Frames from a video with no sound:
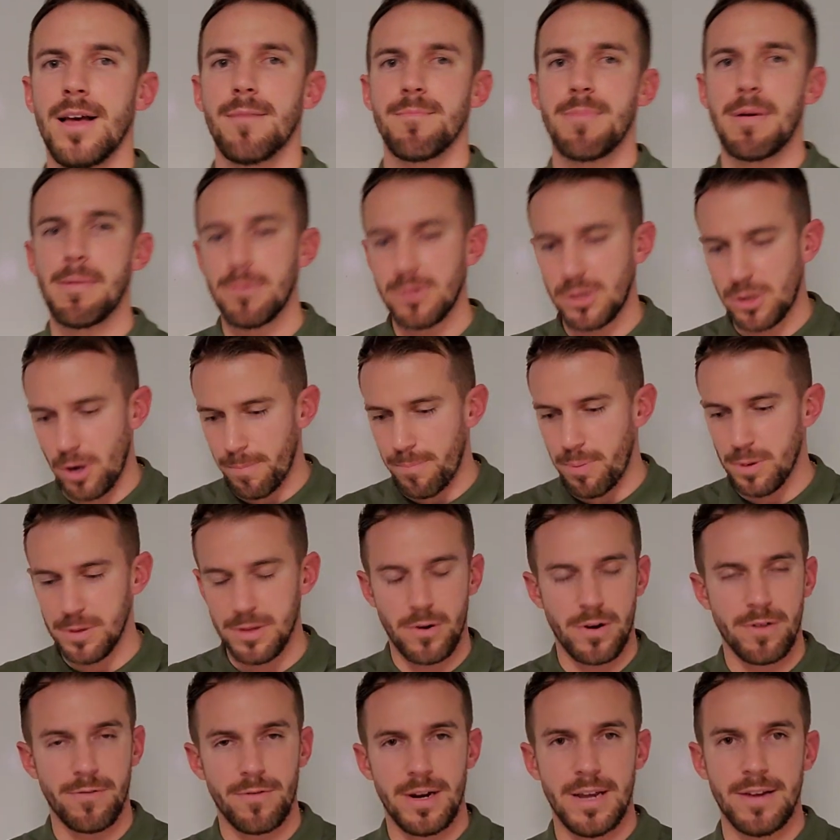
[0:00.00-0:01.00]
People start putting
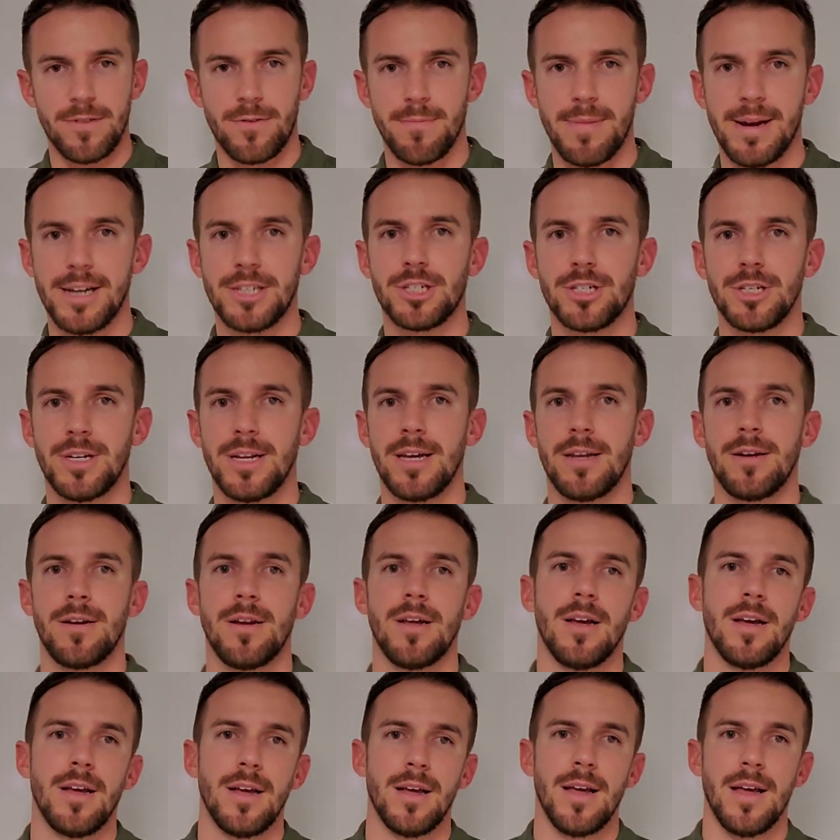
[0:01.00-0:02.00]
their information in,
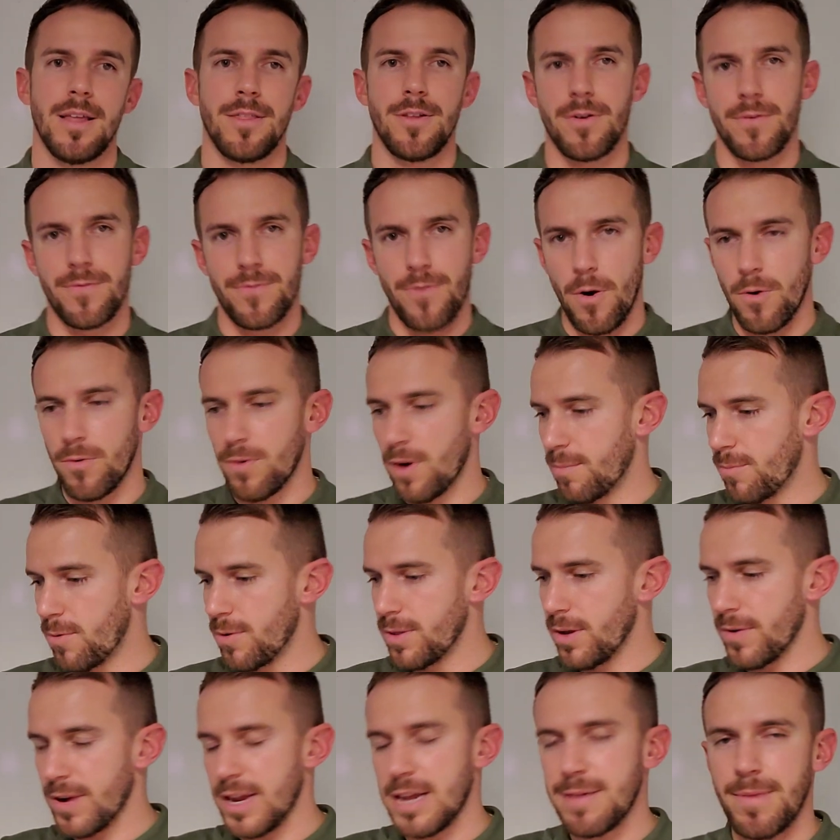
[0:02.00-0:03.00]
their phone number,
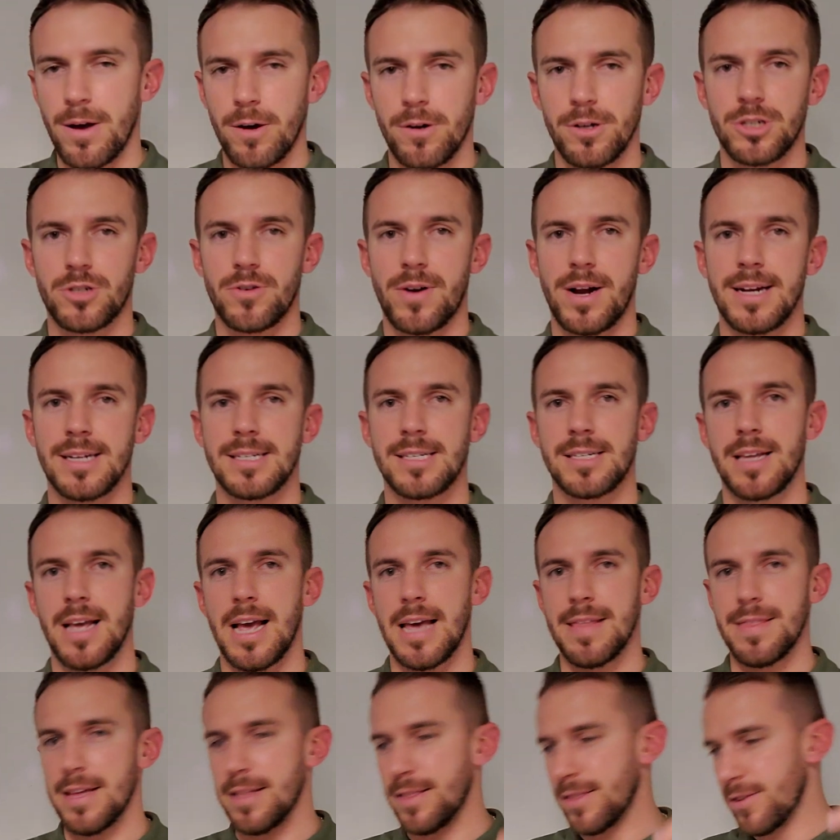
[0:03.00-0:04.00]
their email address,
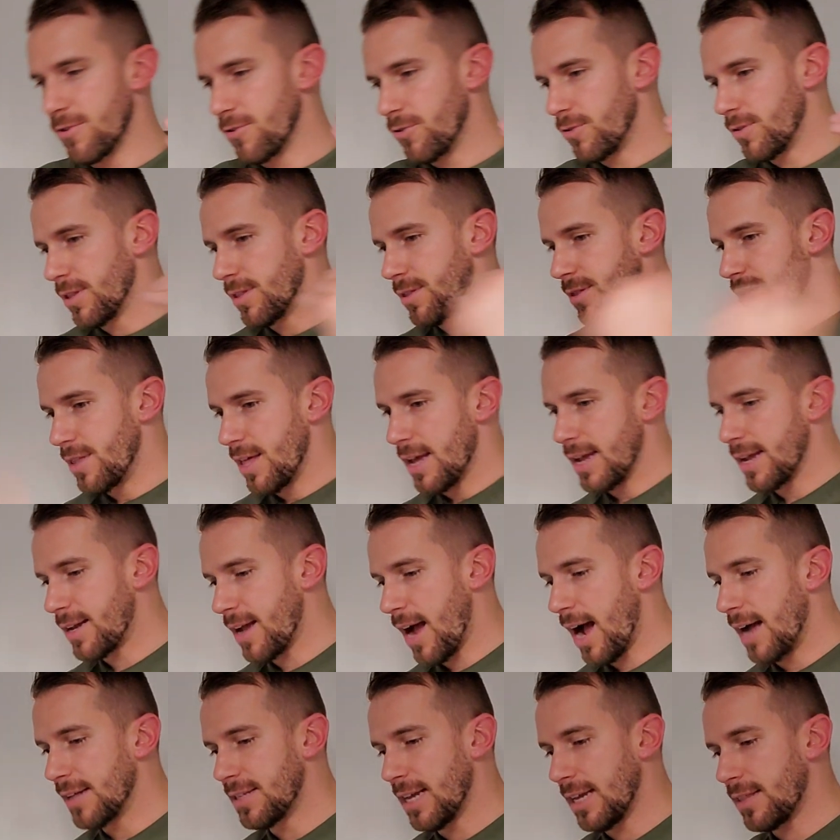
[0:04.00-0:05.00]
and then they
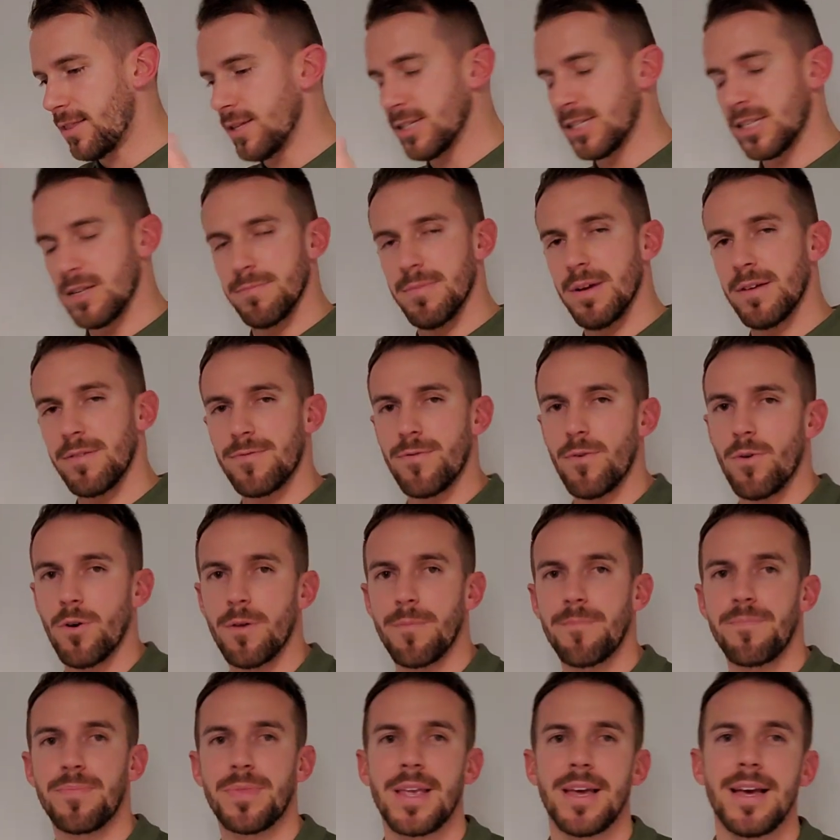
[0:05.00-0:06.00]
contact the submit
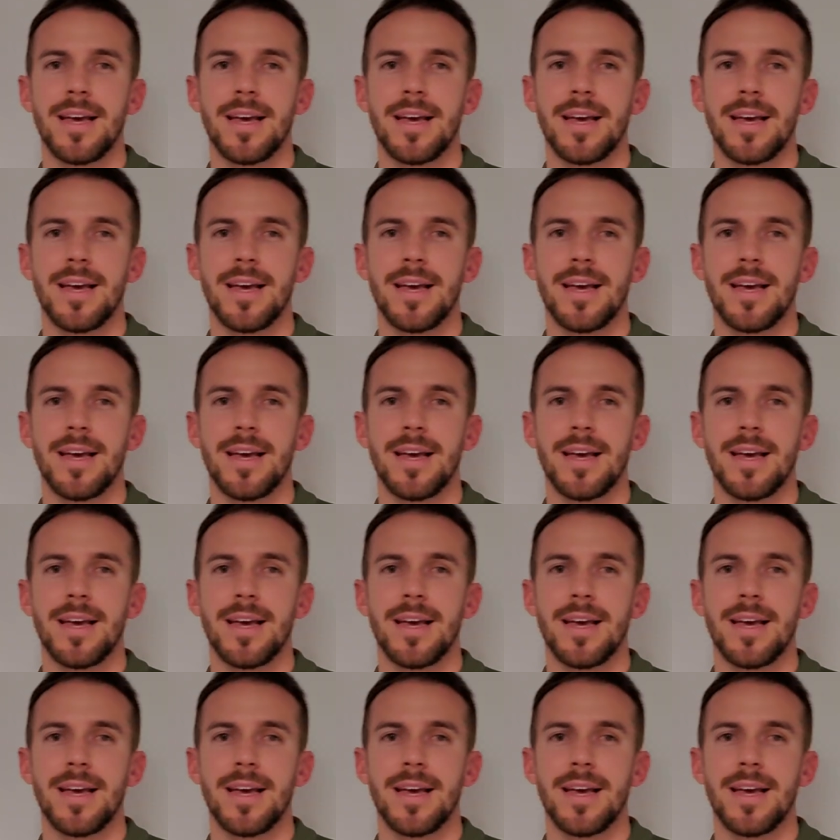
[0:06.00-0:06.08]
form.